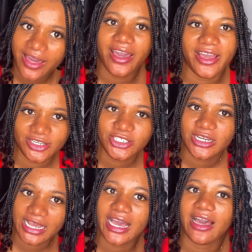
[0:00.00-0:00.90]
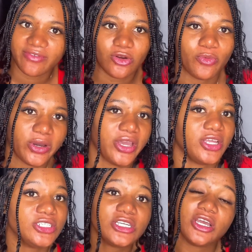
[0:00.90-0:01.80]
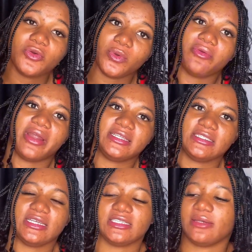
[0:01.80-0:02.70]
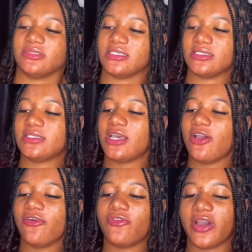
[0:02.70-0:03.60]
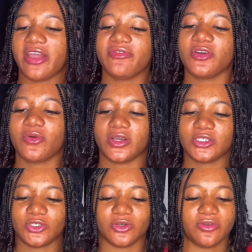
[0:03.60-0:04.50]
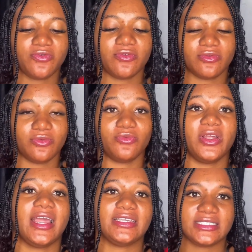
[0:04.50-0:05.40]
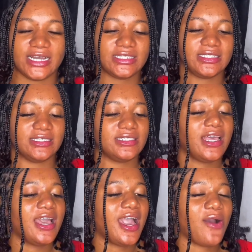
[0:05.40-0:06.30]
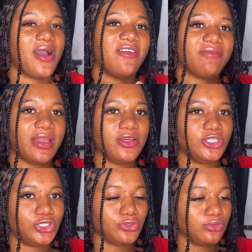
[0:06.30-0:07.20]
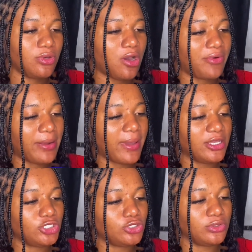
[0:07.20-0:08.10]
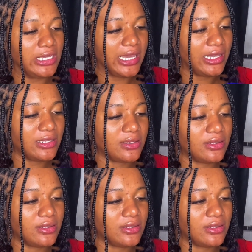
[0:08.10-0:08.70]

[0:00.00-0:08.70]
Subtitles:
edge, like have an upper edge when writing exams, is for every question. When I start is, I'll have my issue, I'll write my issue here